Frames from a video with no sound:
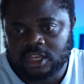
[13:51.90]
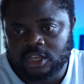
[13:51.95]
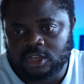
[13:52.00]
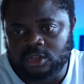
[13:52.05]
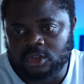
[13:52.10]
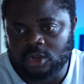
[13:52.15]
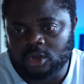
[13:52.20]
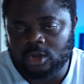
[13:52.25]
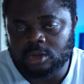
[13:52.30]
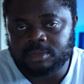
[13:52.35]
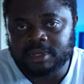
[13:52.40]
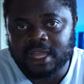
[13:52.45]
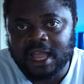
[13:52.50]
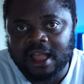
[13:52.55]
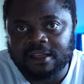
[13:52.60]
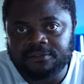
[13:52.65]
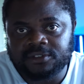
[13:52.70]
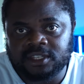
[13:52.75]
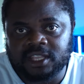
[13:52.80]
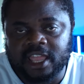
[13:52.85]
You're not going to be
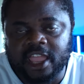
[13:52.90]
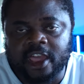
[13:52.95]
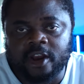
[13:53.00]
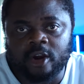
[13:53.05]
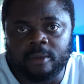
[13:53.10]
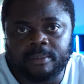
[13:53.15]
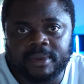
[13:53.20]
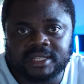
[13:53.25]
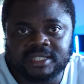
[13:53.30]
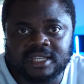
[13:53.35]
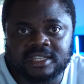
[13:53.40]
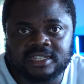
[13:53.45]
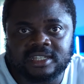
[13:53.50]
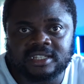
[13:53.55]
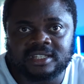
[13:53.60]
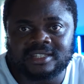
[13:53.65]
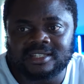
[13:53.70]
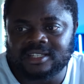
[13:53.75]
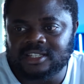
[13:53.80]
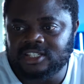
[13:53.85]
having error
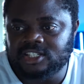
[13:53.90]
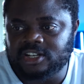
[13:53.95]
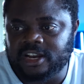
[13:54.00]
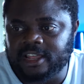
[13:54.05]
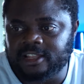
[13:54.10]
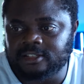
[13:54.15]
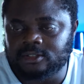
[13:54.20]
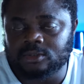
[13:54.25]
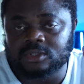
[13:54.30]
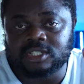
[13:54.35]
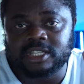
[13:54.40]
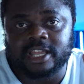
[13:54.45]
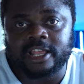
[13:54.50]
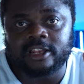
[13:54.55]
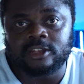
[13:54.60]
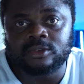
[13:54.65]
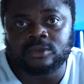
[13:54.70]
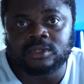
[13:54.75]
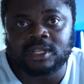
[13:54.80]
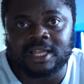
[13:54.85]
messages trying to tell
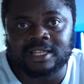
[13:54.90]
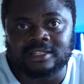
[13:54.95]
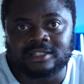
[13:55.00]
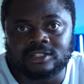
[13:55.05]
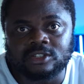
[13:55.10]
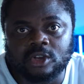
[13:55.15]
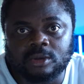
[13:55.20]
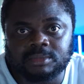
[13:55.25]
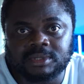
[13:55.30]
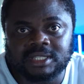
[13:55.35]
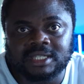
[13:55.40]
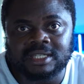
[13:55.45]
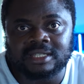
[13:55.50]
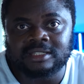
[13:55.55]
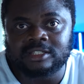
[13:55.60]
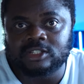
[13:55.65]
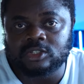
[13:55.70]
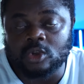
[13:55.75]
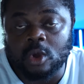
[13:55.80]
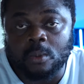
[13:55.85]
you that something
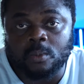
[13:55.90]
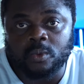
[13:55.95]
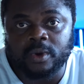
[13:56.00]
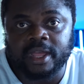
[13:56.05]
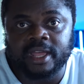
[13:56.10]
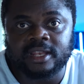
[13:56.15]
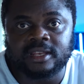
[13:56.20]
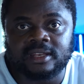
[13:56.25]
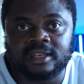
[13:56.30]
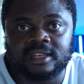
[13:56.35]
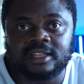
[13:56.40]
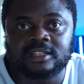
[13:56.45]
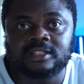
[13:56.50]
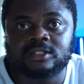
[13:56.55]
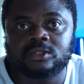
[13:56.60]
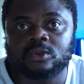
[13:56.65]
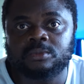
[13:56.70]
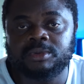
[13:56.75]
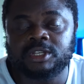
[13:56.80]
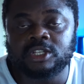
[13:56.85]
somewhere
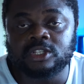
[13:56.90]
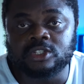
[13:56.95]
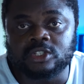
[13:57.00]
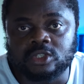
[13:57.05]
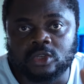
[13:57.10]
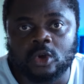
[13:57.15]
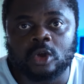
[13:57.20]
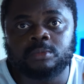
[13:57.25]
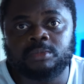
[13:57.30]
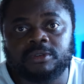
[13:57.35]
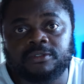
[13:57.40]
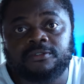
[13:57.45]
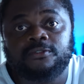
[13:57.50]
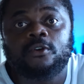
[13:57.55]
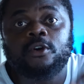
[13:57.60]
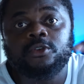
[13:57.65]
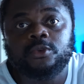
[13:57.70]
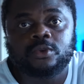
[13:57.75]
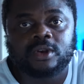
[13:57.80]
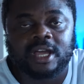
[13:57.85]
needs to be installed
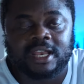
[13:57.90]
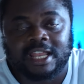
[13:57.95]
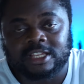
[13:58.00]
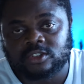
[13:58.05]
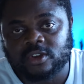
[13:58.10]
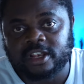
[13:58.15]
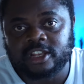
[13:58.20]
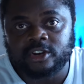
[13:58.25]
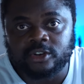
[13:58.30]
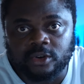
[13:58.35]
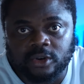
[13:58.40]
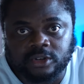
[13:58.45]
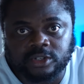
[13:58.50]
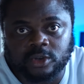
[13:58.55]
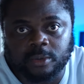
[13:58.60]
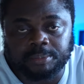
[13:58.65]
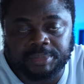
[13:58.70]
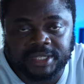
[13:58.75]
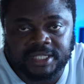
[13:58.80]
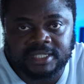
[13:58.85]
before you can actually run
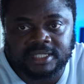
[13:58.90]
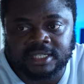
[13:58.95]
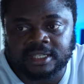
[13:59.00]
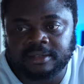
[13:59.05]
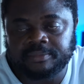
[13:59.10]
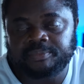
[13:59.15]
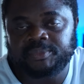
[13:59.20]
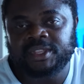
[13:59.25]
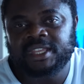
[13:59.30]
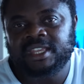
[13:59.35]
your PC.